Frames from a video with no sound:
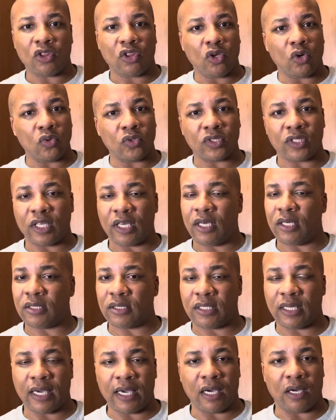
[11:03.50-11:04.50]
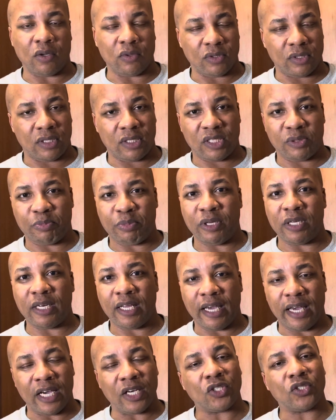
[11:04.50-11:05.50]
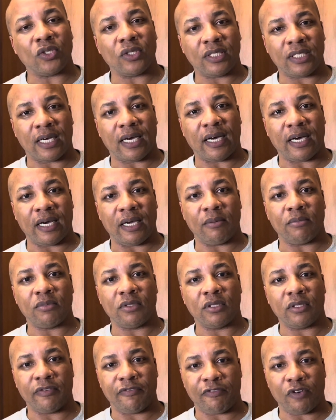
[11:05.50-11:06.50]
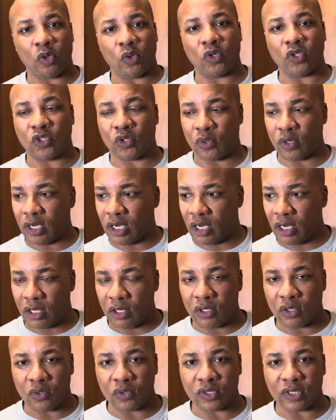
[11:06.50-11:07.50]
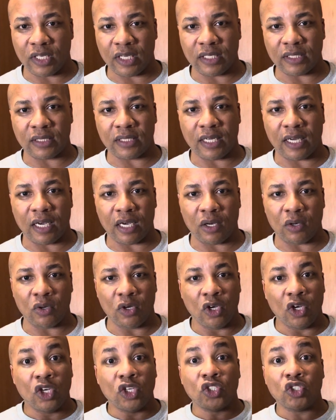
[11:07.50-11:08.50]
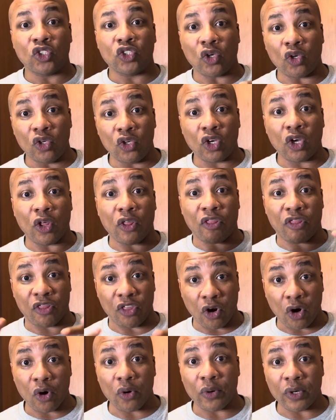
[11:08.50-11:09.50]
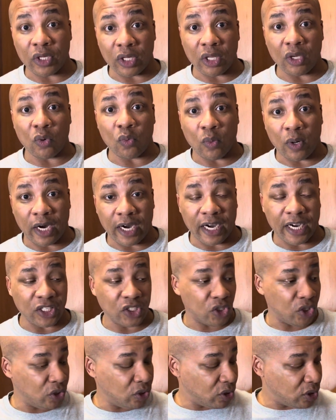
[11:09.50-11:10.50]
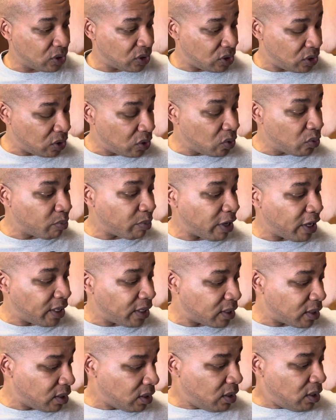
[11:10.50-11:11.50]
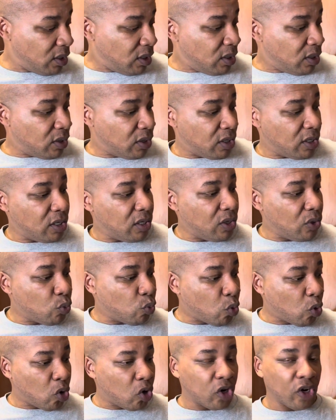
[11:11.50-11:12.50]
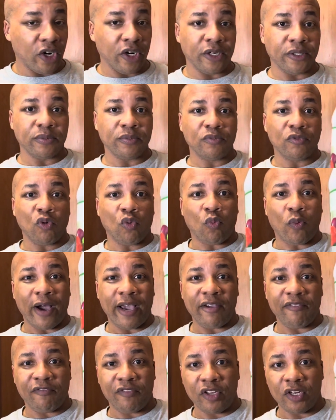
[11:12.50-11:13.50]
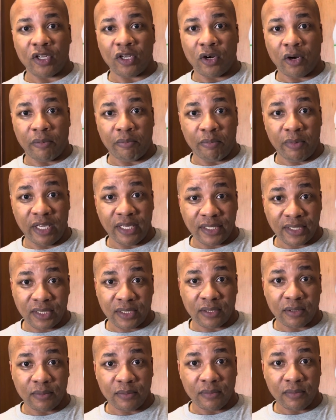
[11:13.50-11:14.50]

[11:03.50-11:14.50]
those things down. Spend that extra time to focus on cutting those things down so you can thoroughly wash, and you can still make the water white vinegar mix,